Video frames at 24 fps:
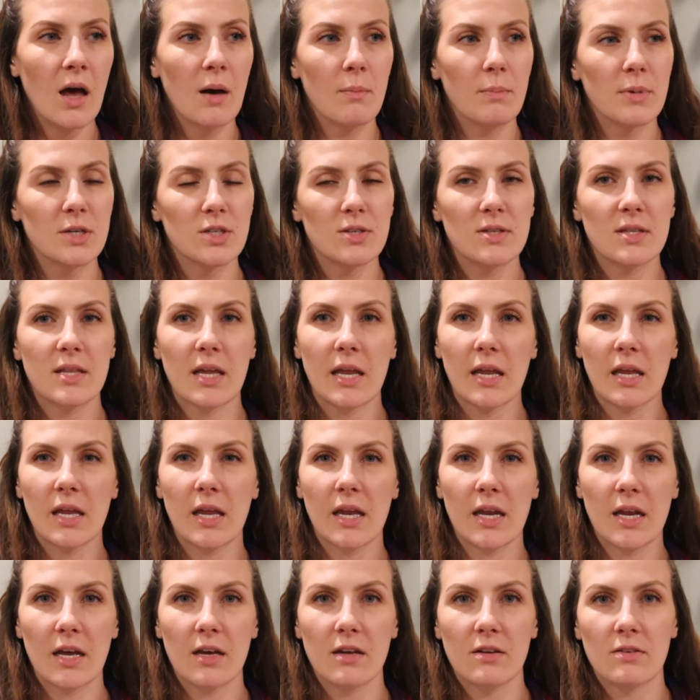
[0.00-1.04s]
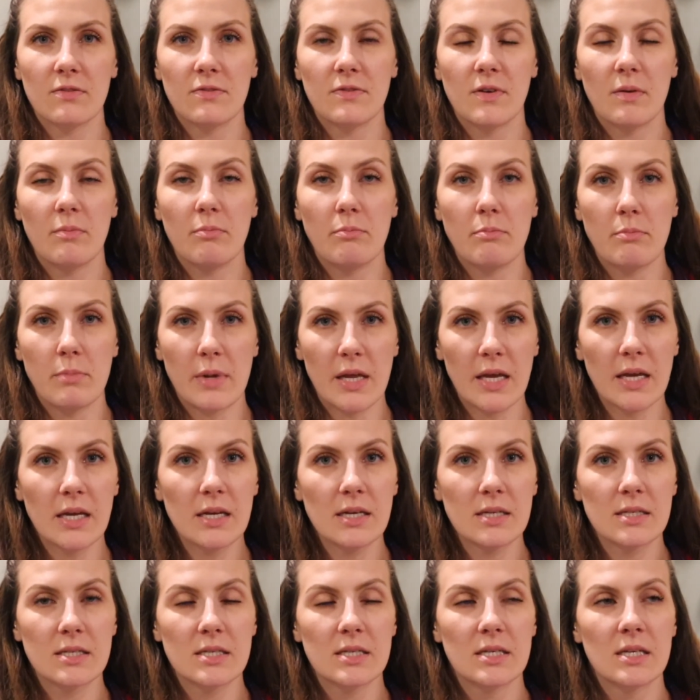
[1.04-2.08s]
but thinking of
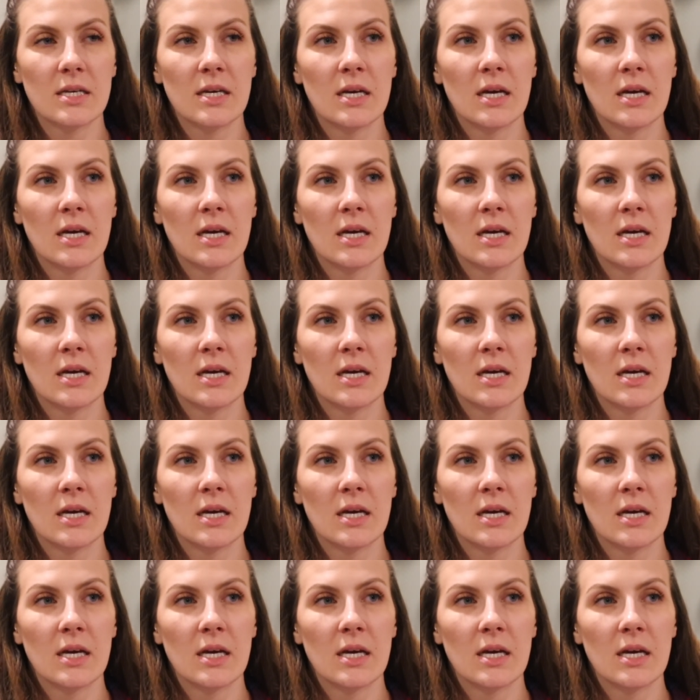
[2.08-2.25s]
meat,